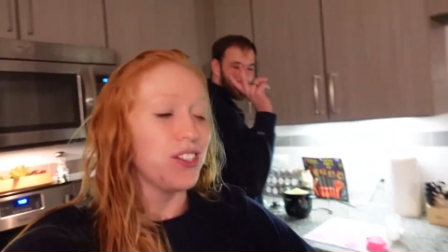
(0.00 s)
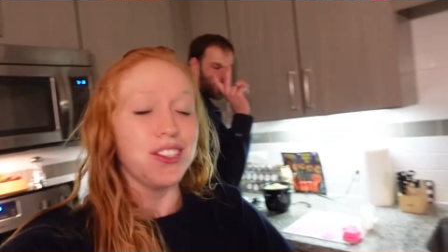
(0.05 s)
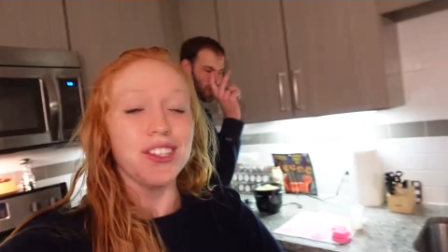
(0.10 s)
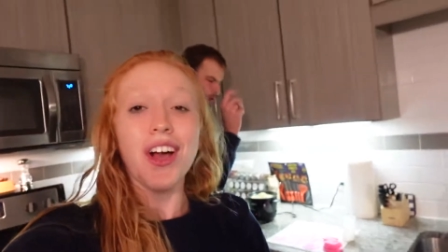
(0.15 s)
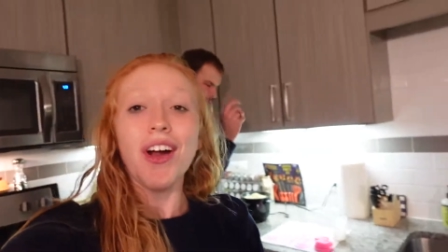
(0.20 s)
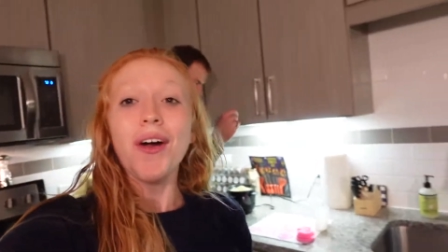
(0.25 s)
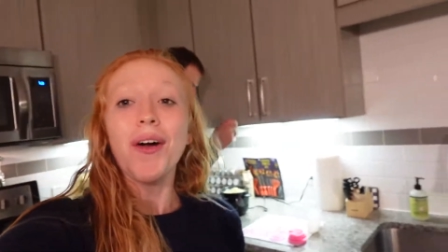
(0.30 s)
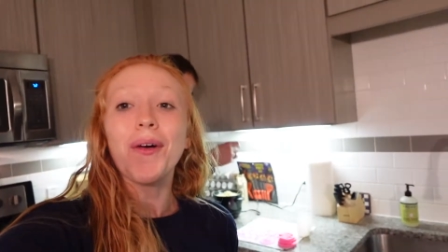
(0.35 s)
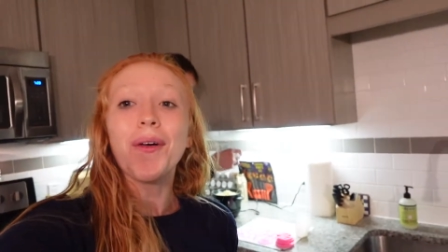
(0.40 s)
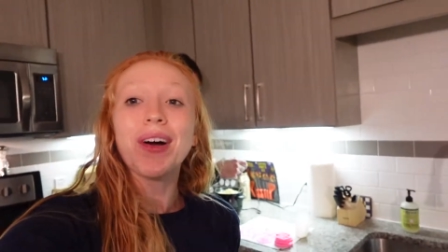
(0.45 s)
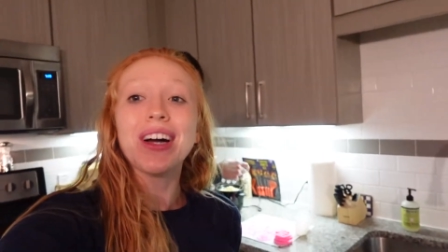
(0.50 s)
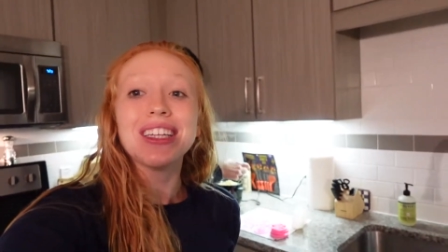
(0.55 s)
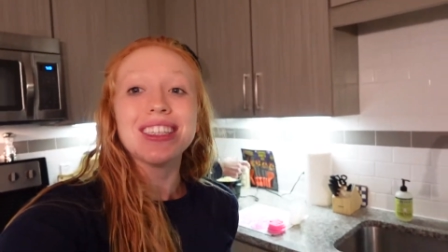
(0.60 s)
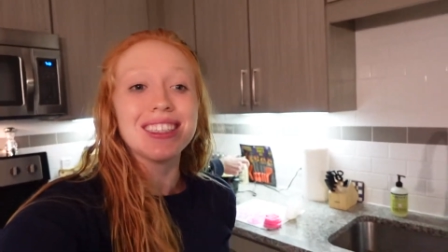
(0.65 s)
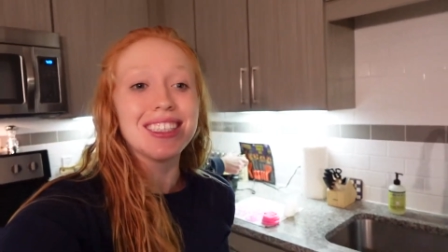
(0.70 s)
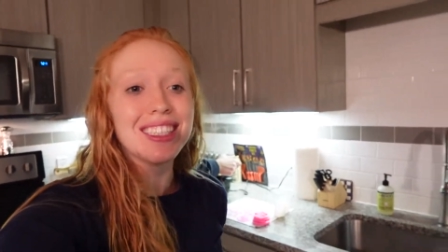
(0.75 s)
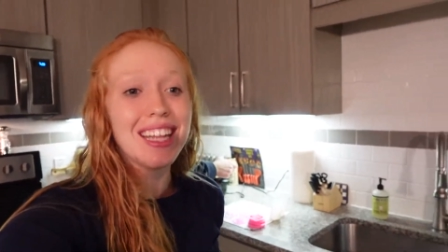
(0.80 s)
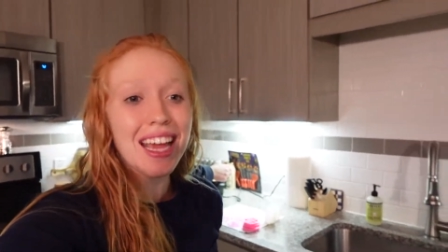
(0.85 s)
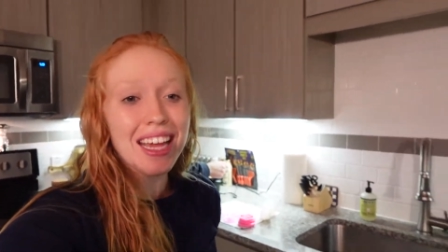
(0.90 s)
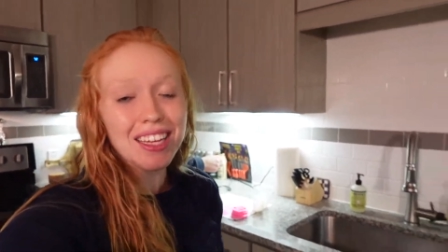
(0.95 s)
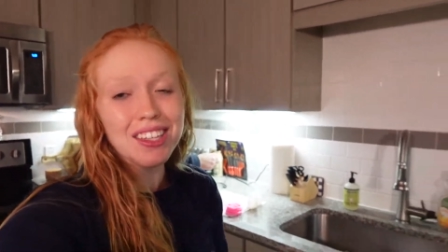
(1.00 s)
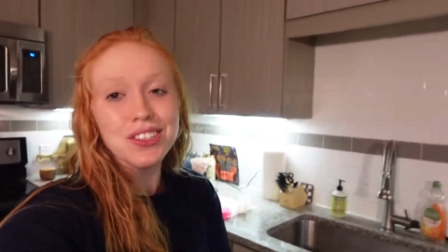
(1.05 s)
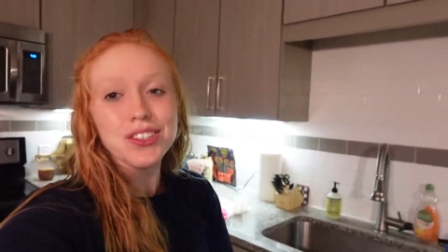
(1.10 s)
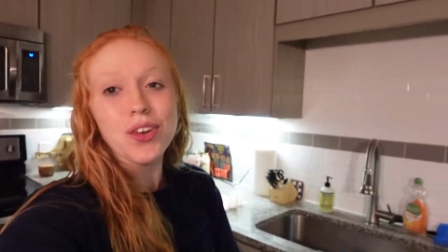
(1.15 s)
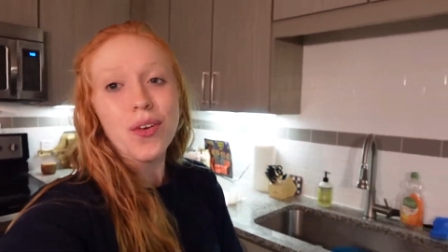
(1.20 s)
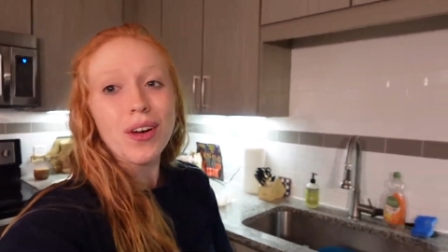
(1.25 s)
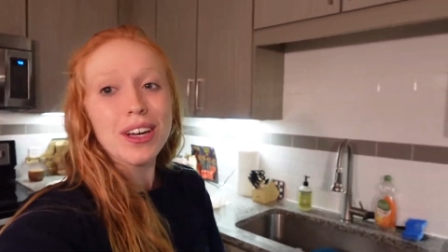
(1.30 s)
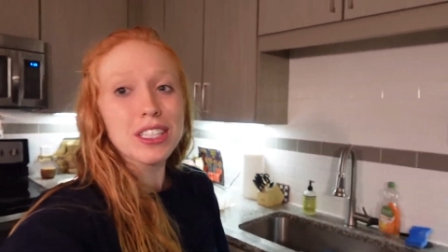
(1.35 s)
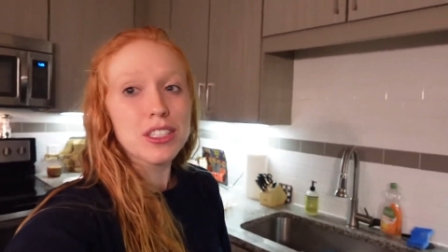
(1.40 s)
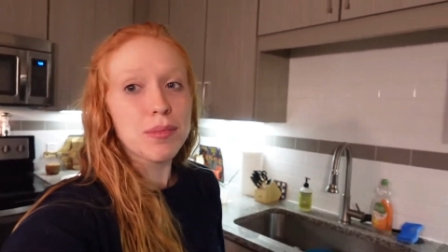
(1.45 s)
So today is
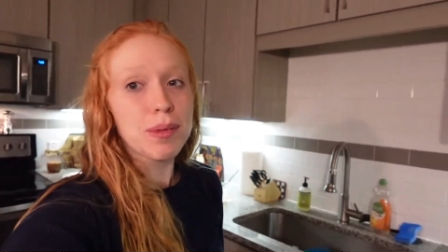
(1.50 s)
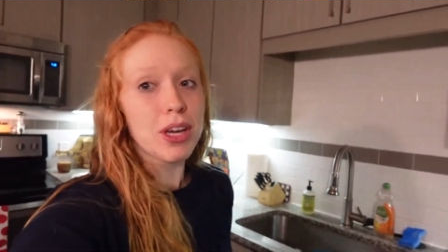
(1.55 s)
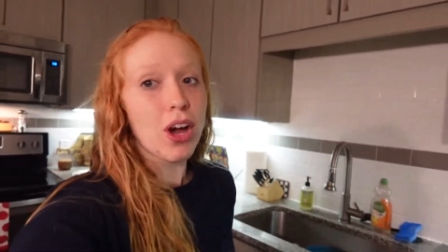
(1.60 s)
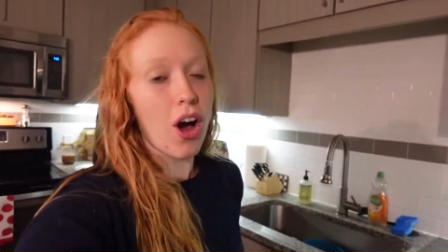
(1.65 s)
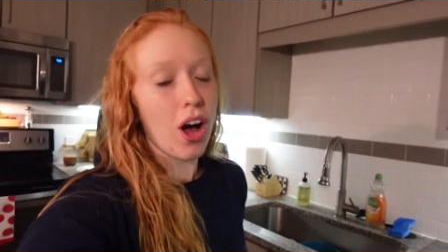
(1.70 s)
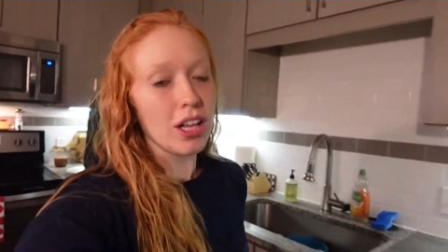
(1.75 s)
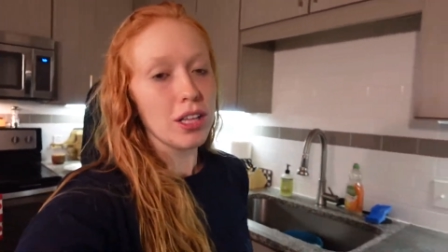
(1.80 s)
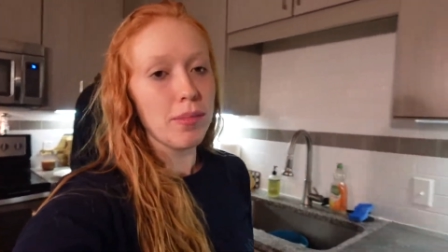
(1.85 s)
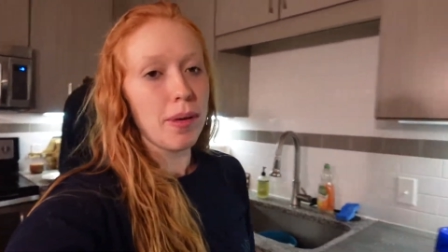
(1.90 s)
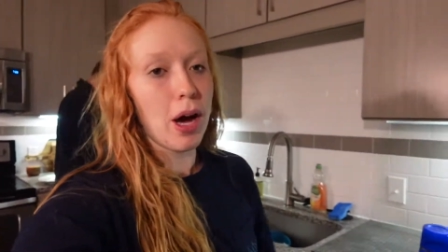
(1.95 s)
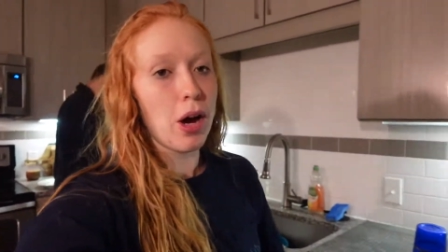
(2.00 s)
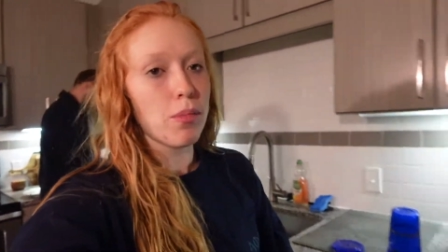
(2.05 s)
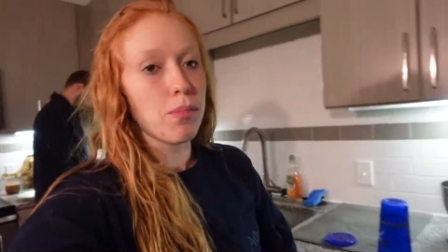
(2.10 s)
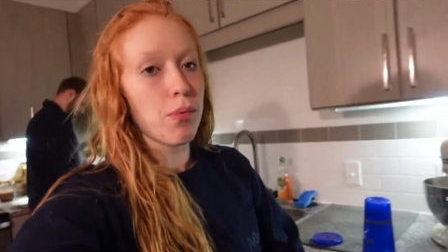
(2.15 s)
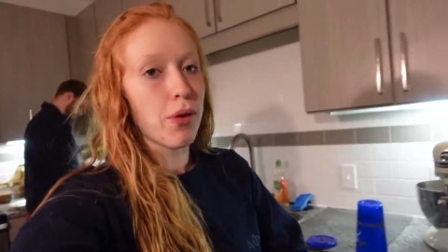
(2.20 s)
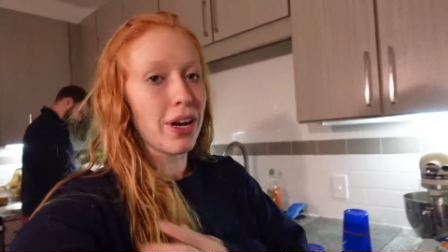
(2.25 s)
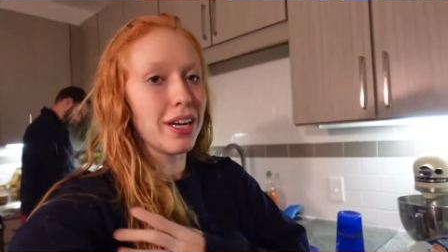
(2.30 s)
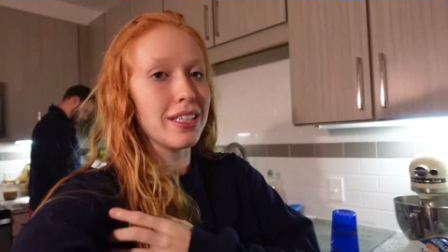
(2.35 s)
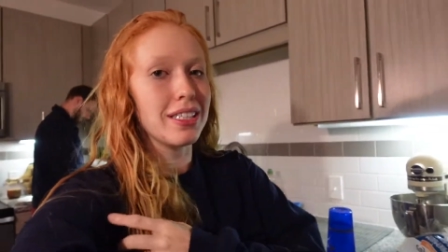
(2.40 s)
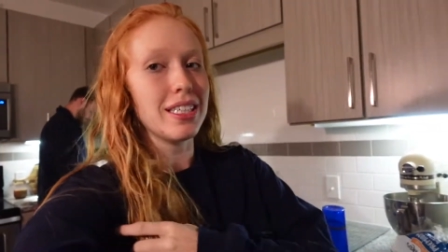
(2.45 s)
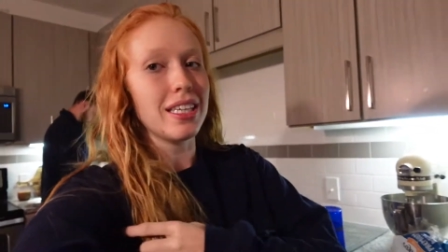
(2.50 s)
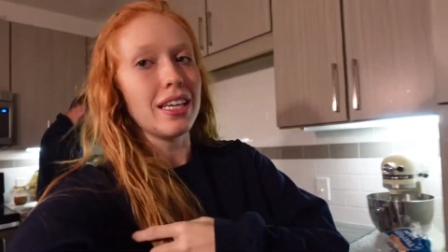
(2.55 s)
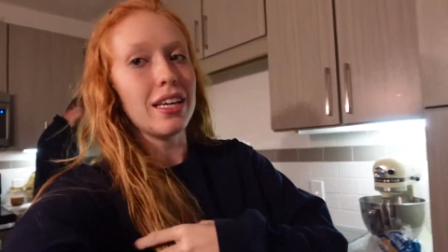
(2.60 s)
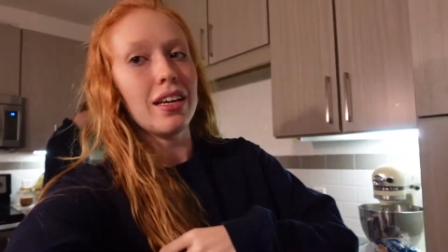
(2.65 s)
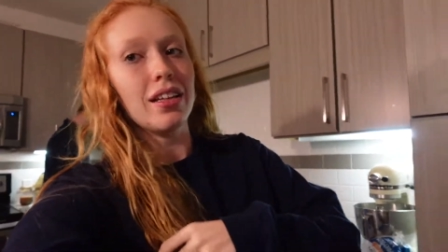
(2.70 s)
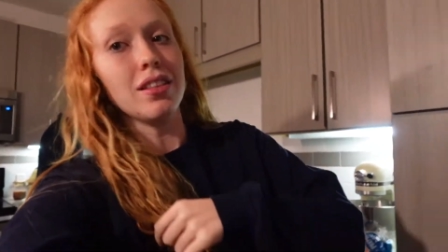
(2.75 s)
going to be all about Brandy.